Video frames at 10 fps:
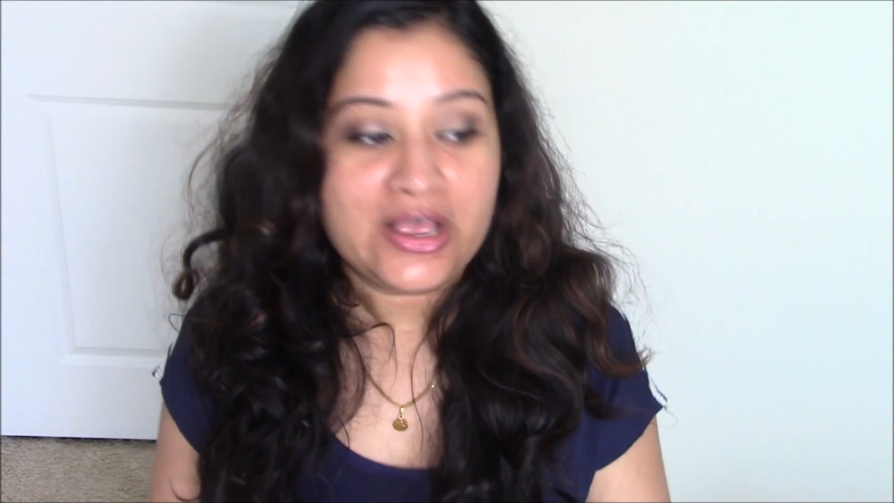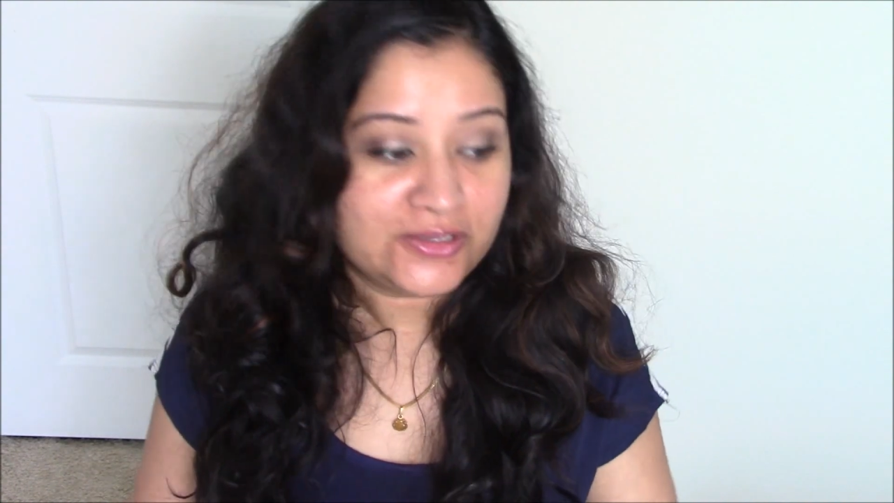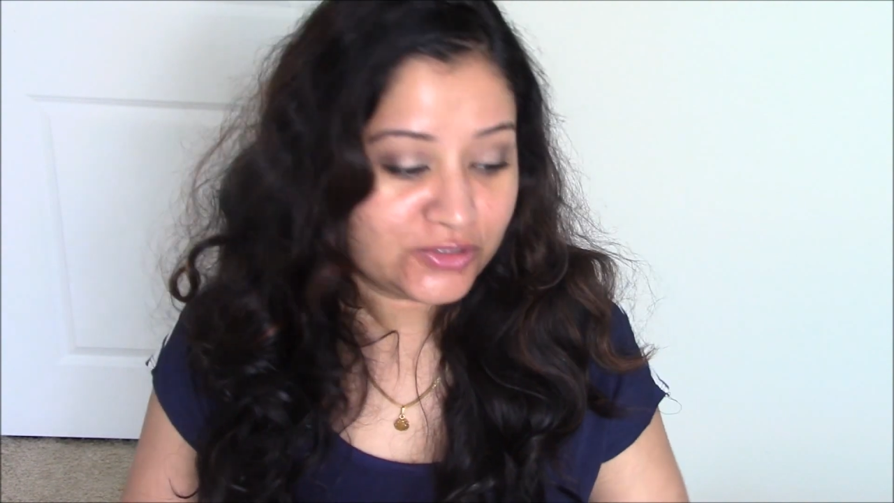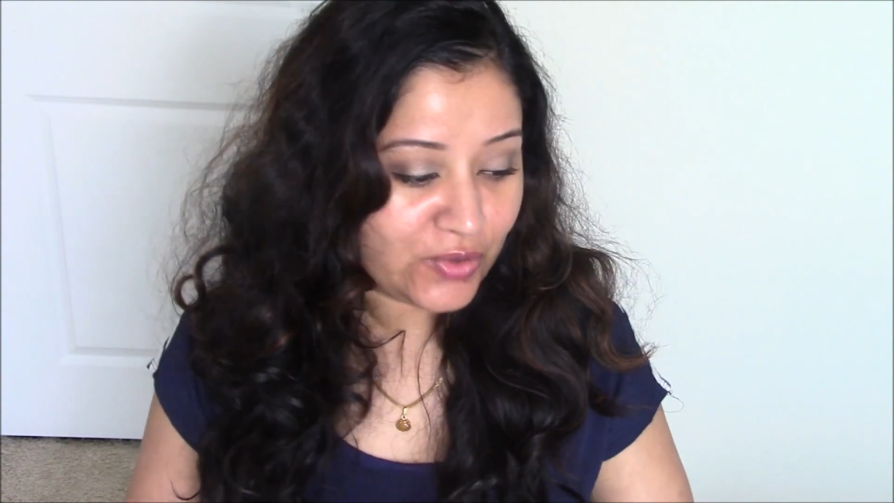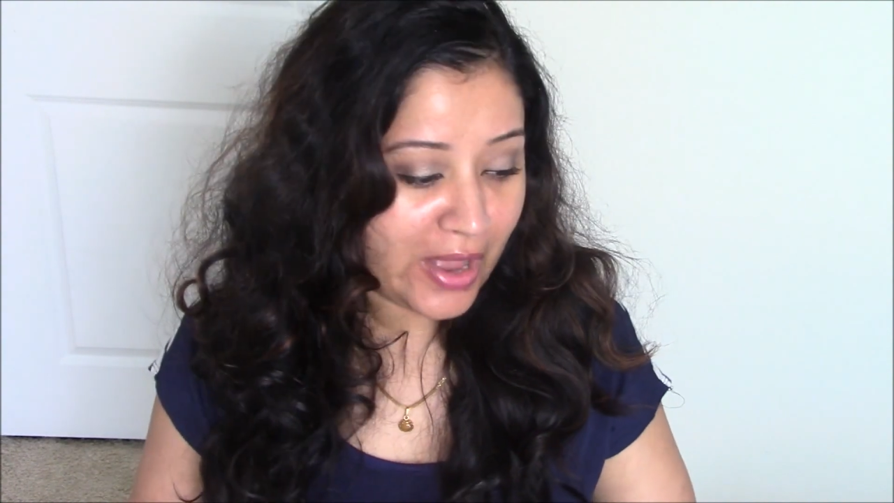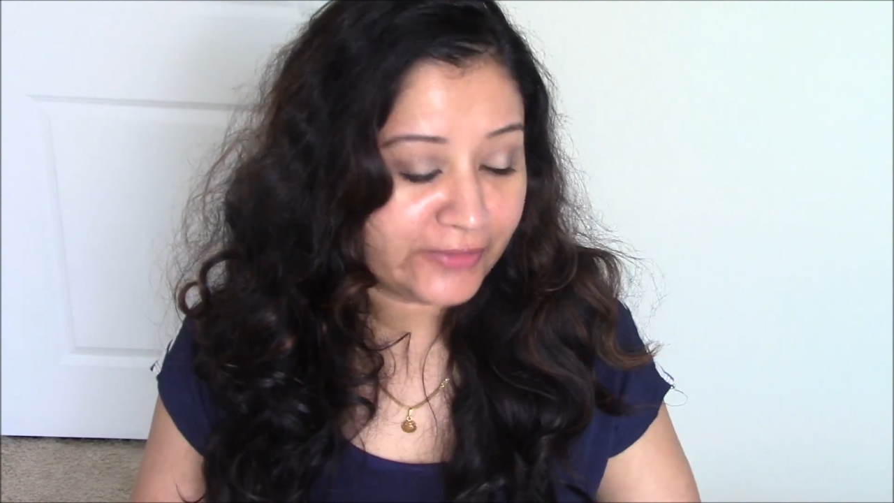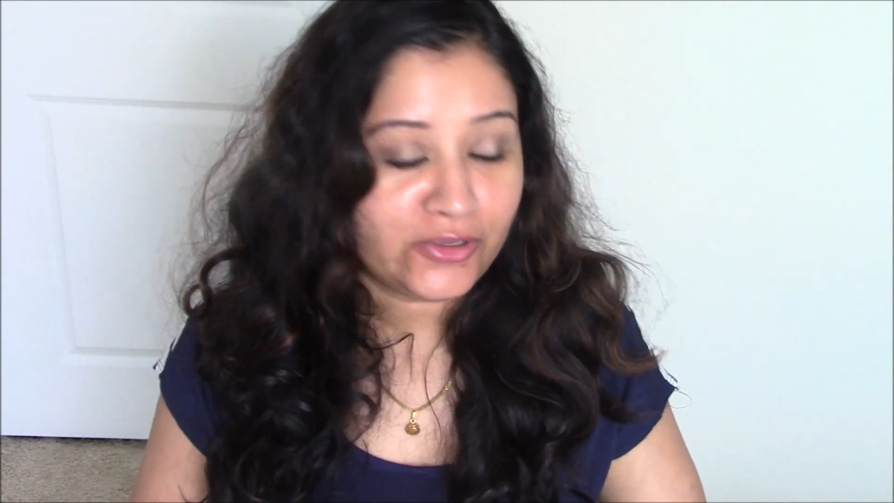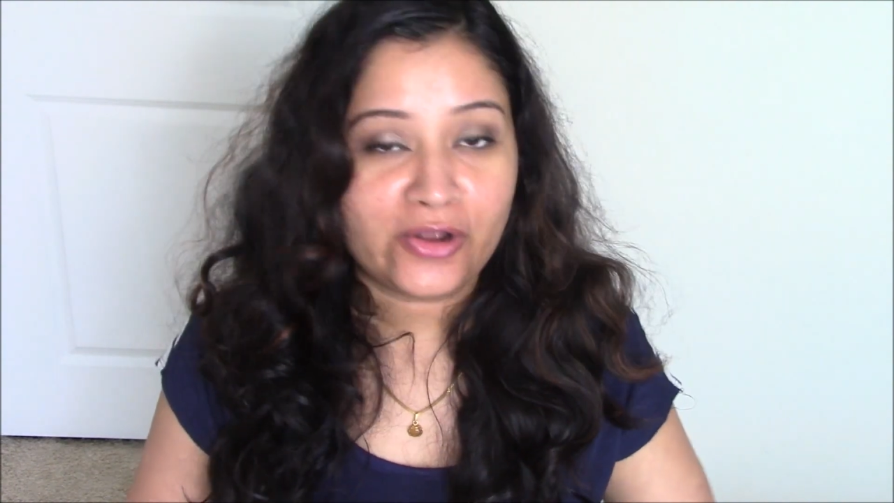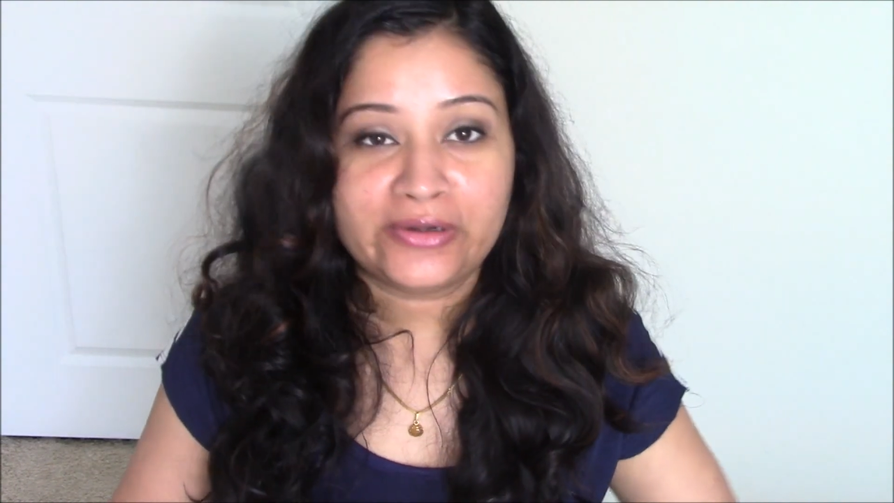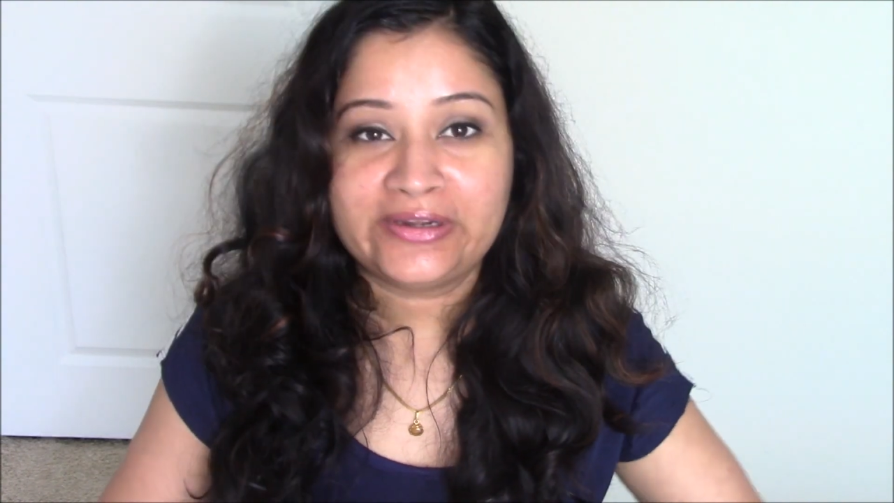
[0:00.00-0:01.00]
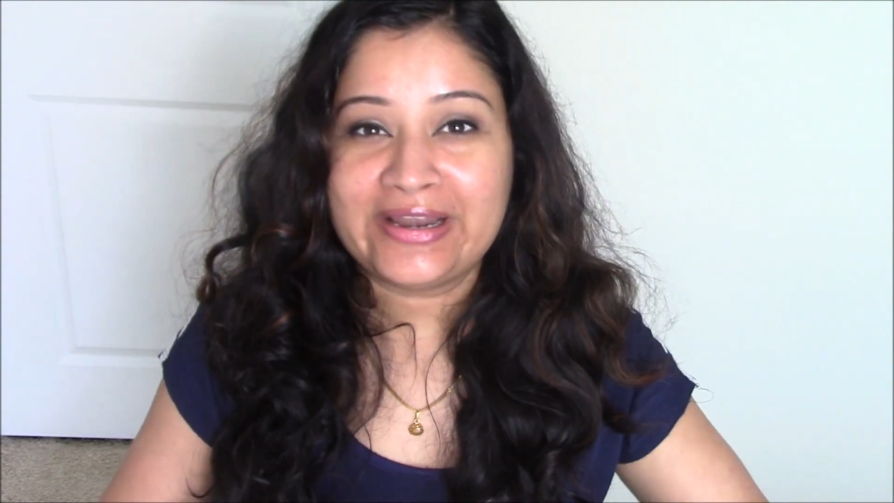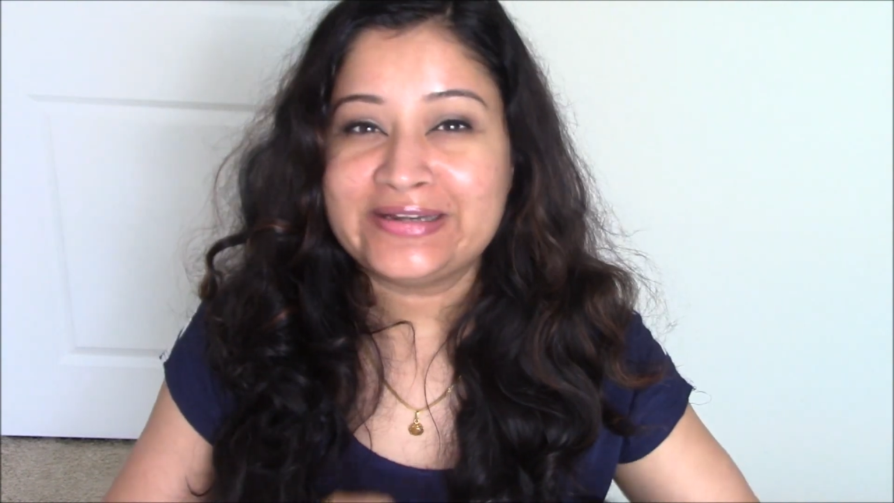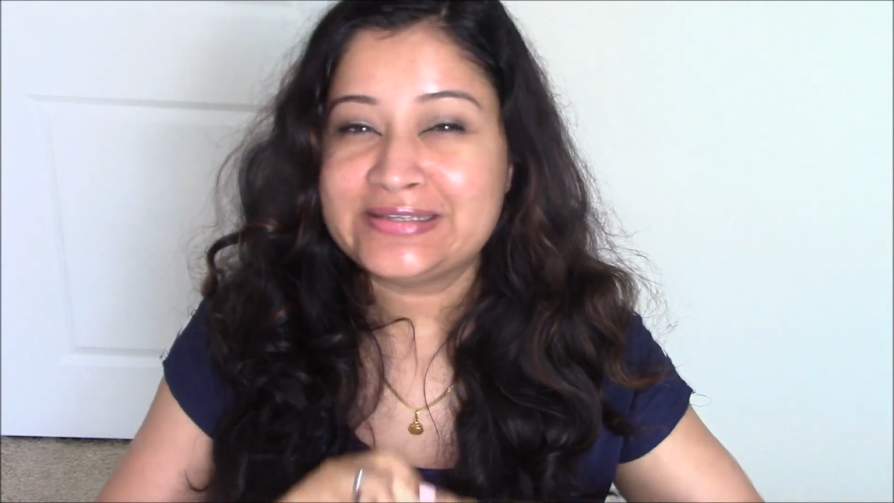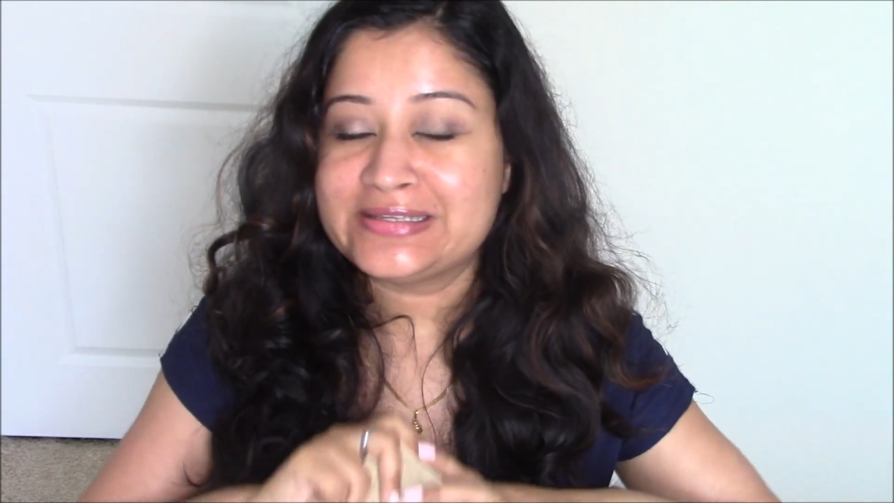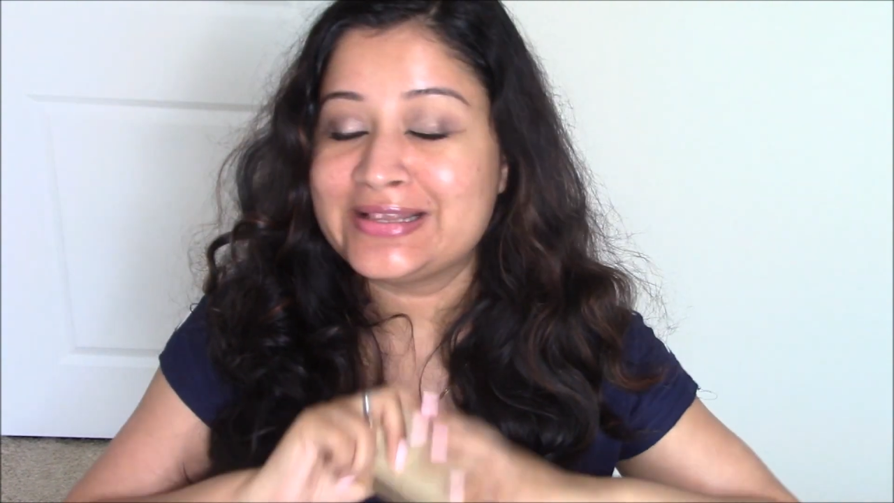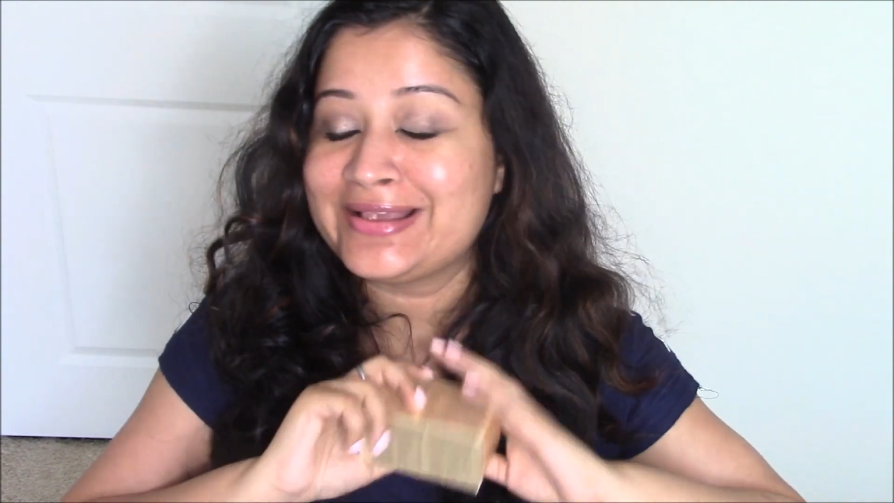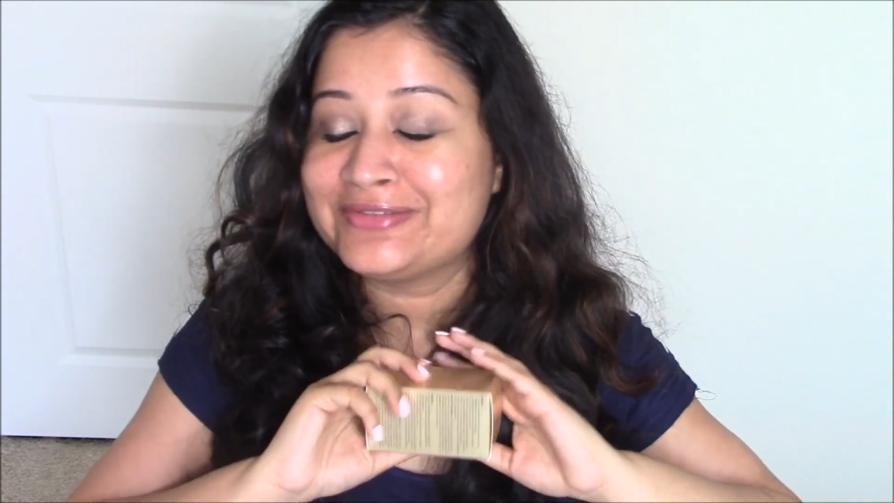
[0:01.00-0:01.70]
So I thought let's